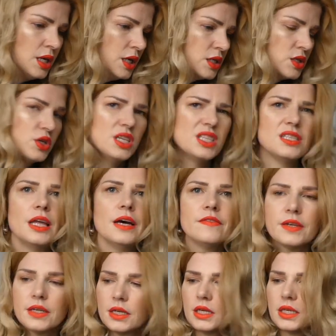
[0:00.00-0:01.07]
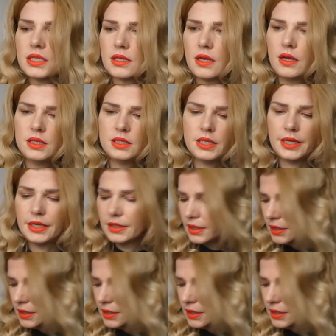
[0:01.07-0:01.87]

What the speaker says: So it's nothing exciting.